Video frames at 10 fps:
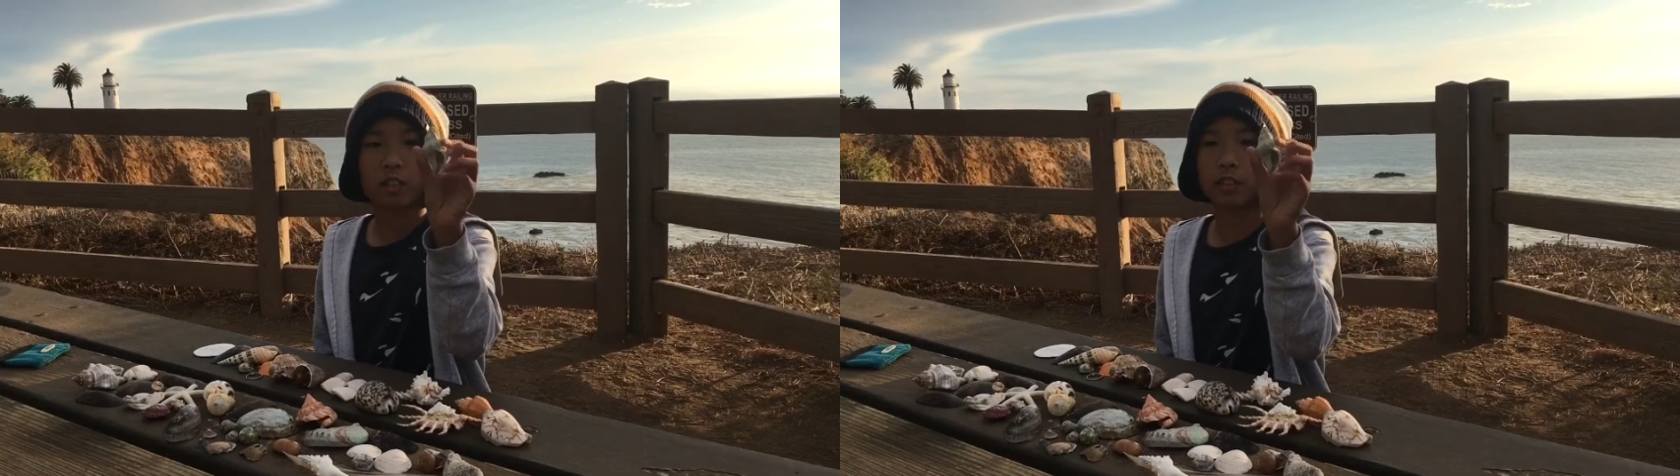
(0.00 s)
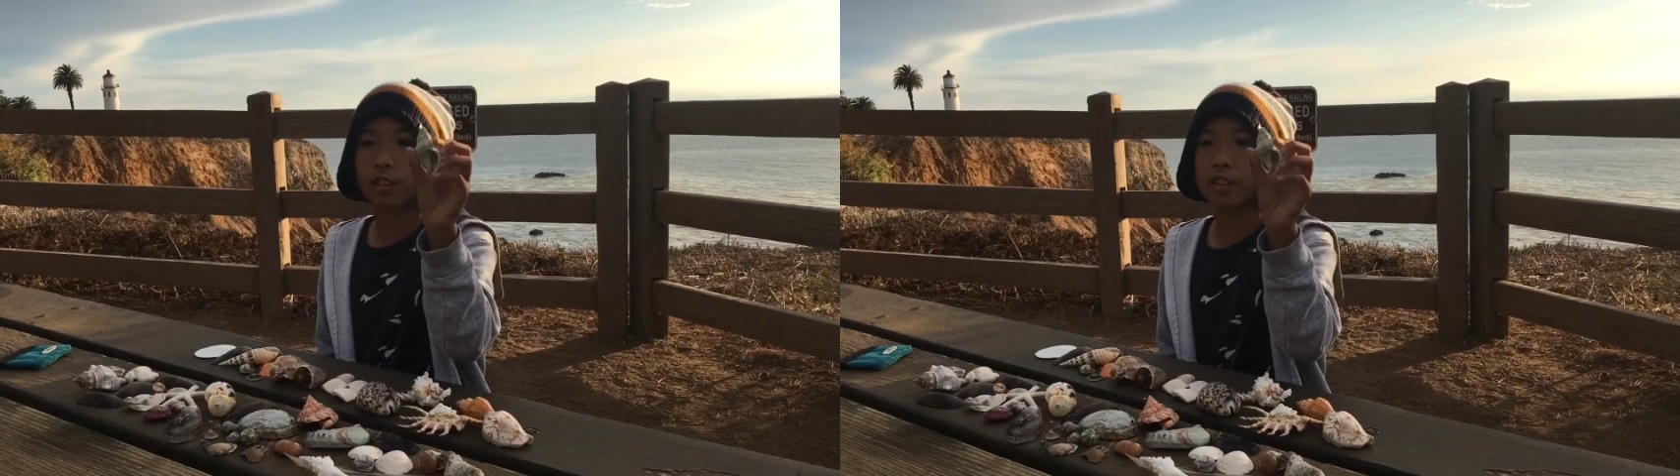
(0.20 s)

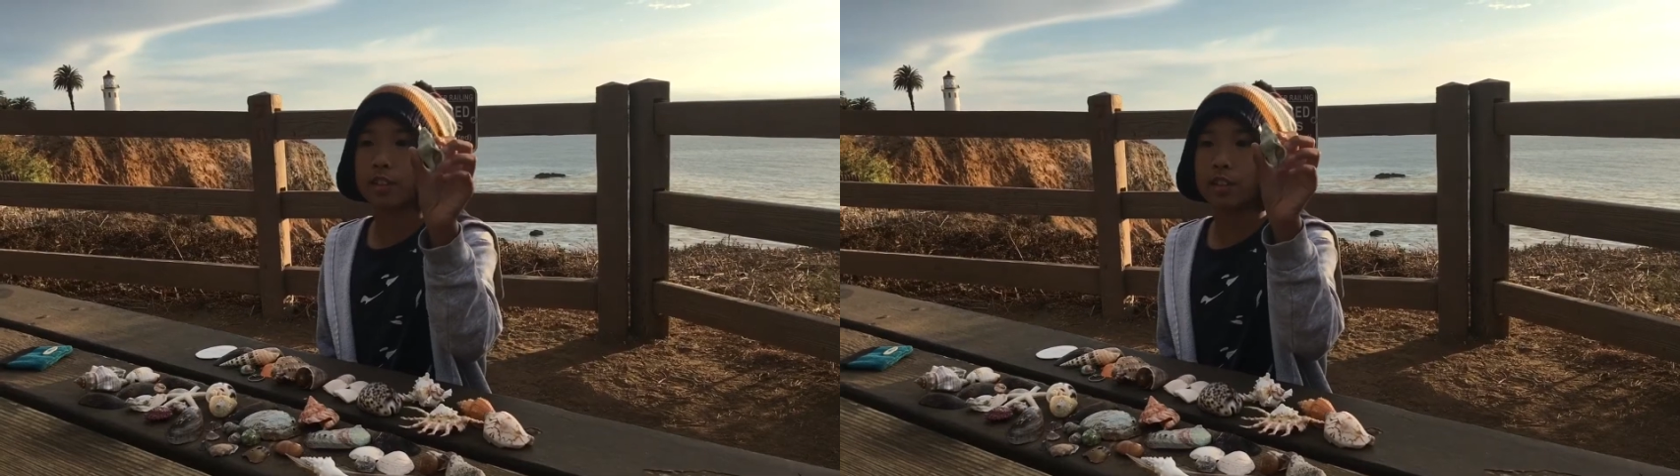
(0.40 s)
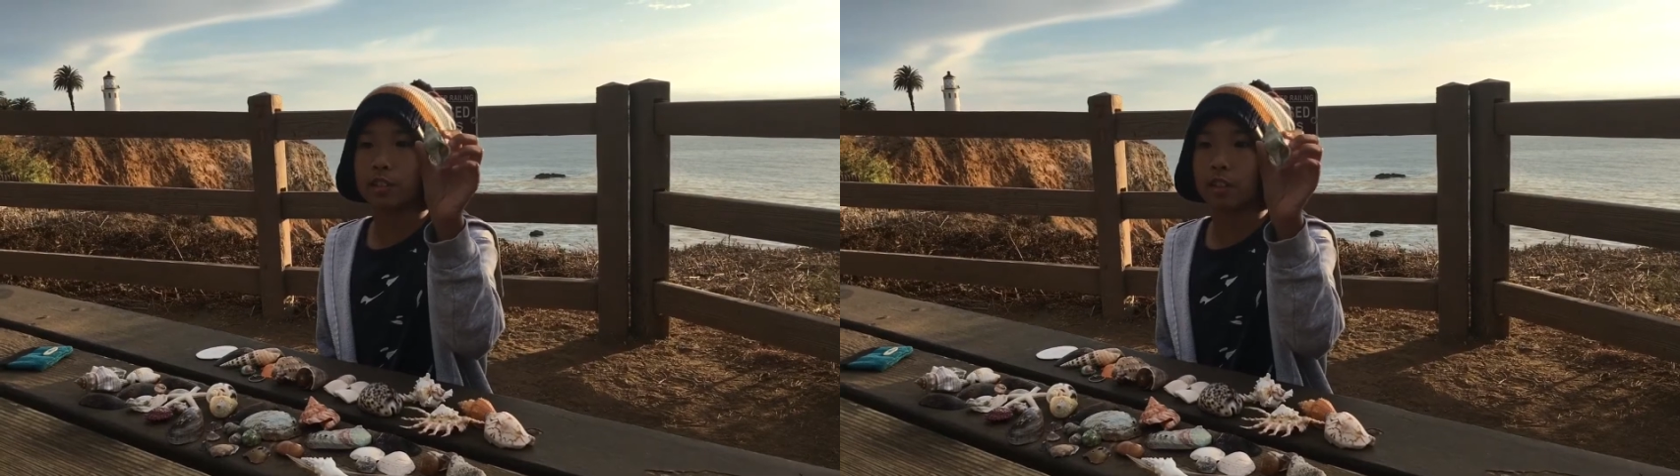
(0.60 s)
this
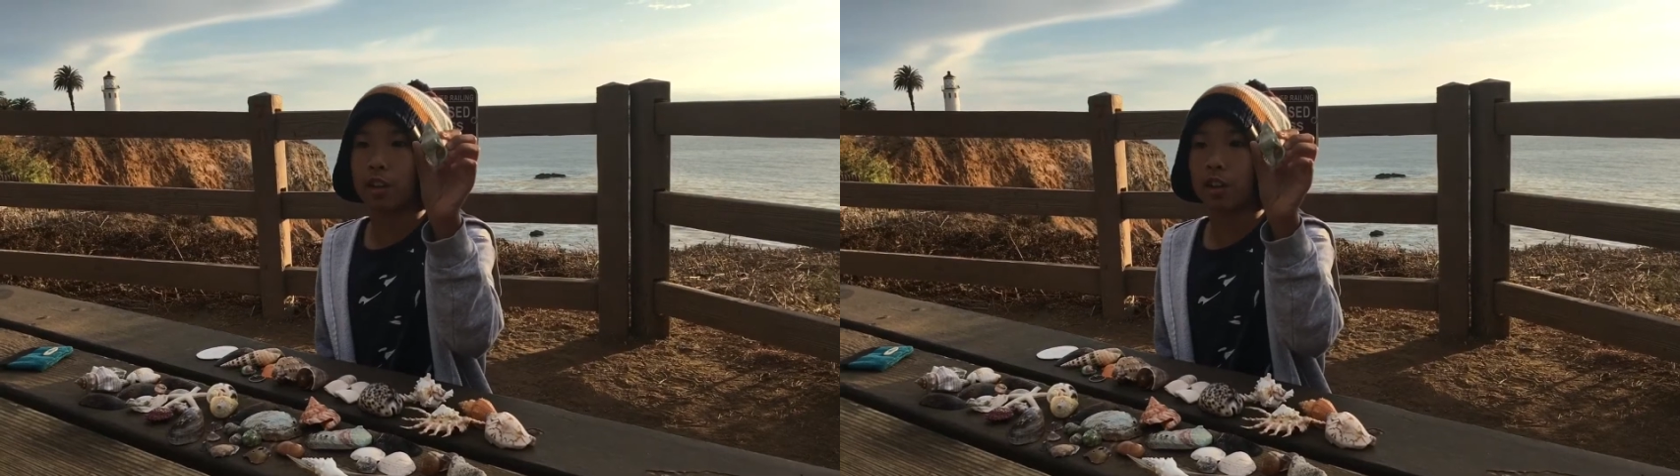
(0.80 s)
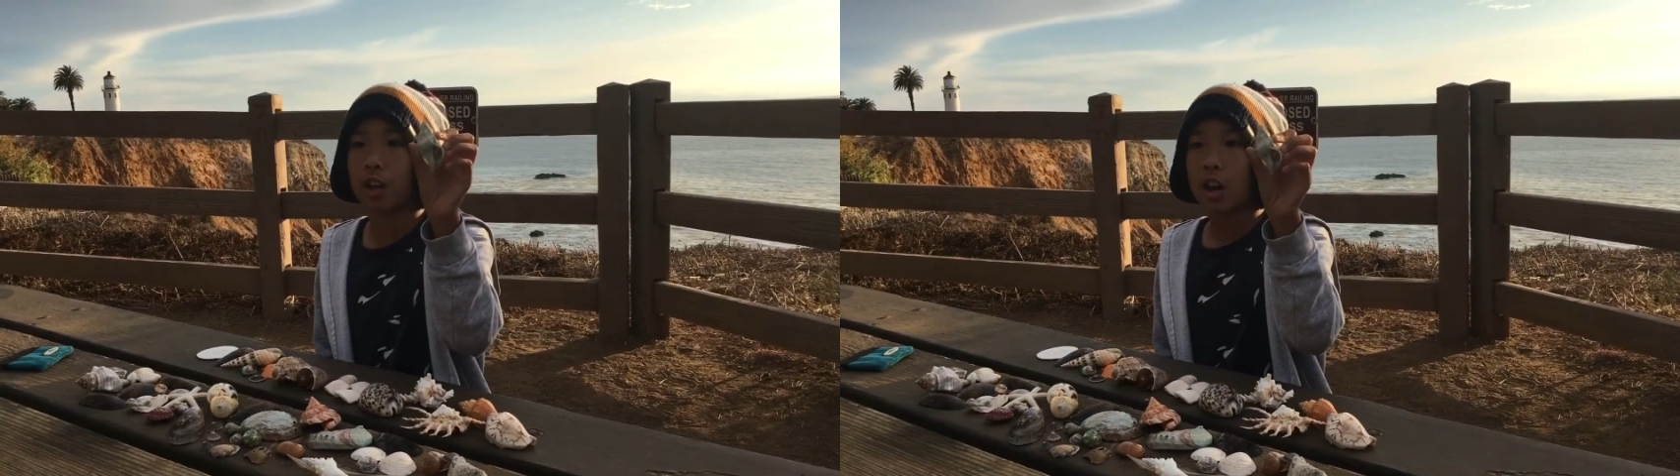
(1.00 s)
is
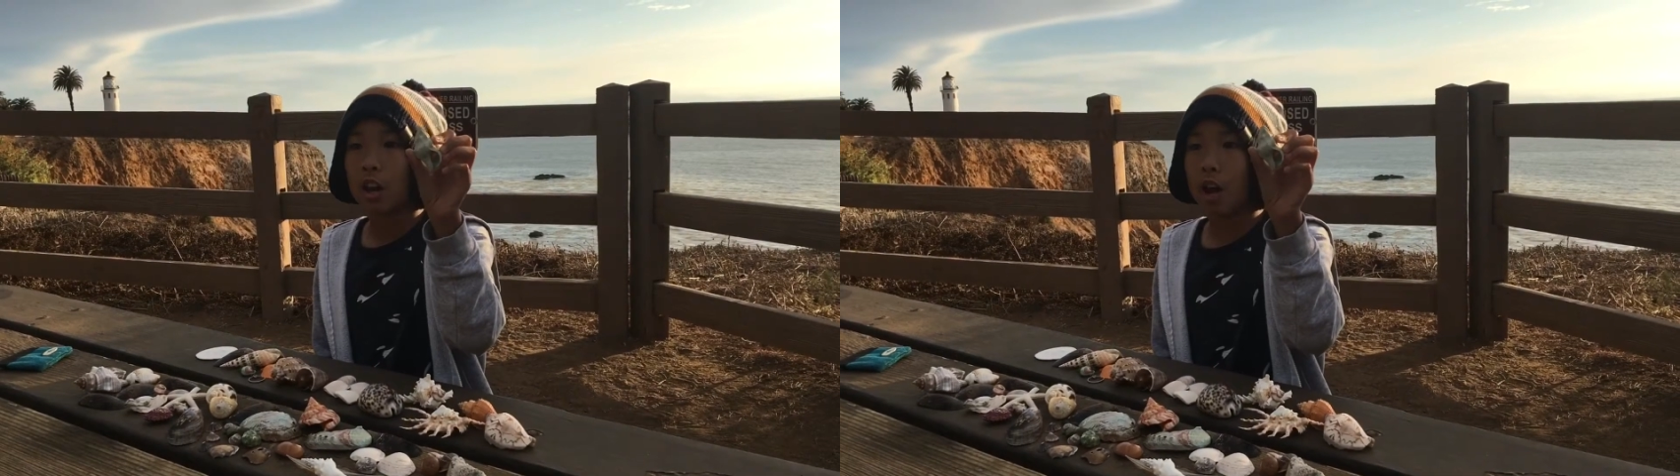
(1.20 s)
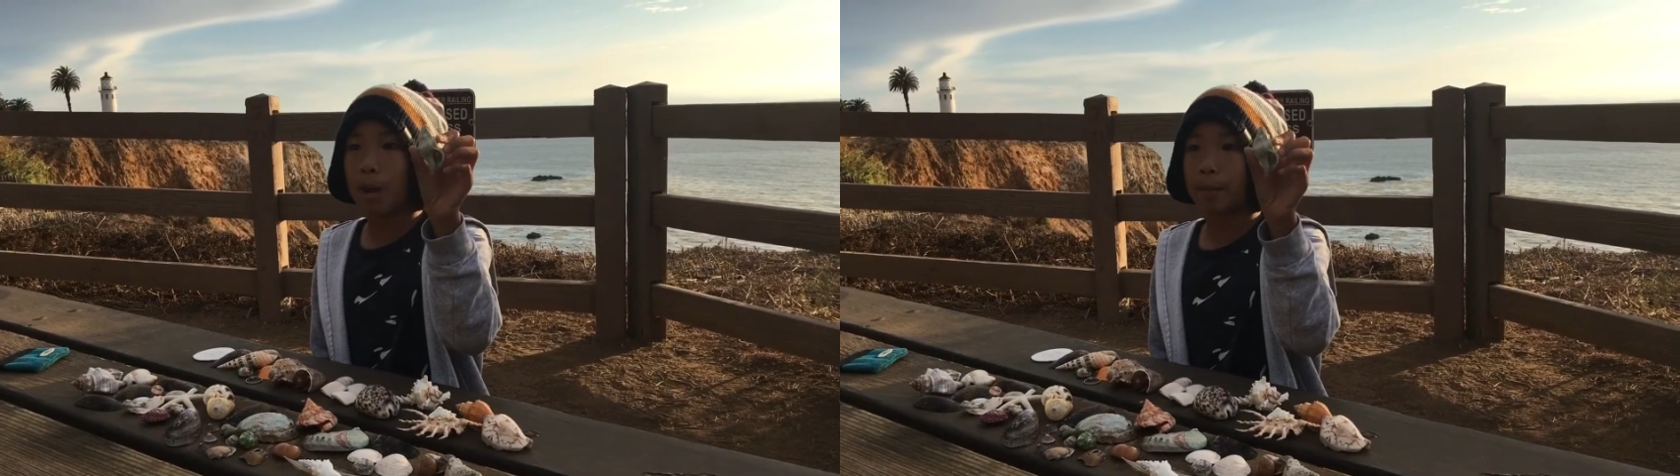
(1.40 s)
a
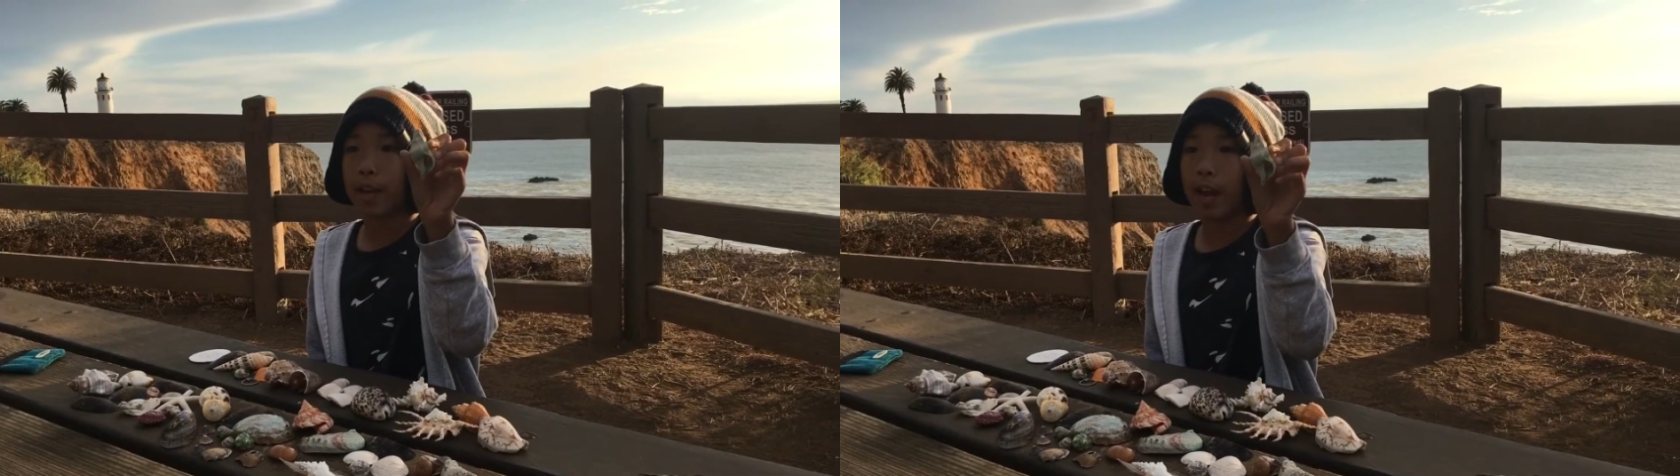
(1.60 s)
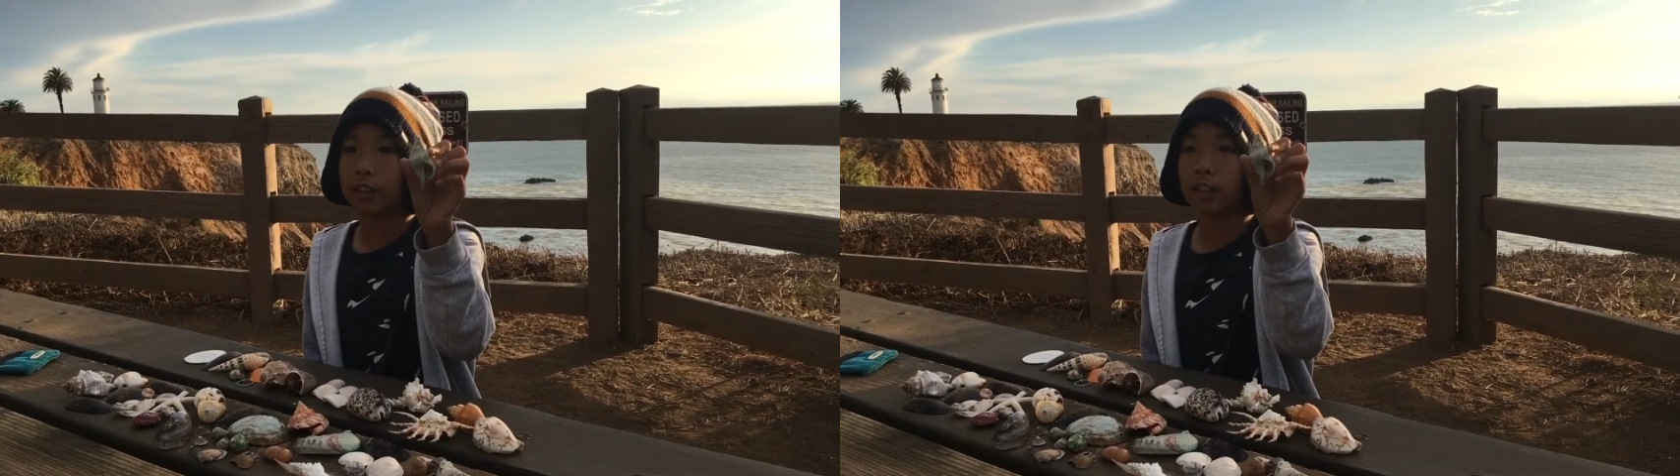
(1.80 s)

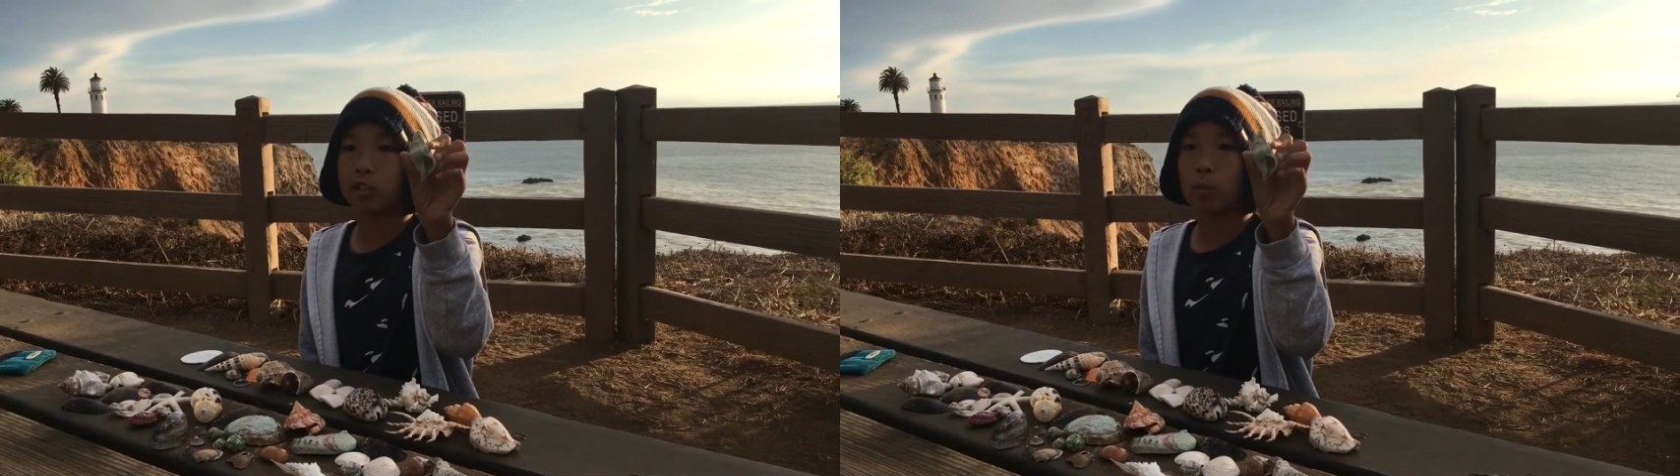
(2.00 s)
Kellett's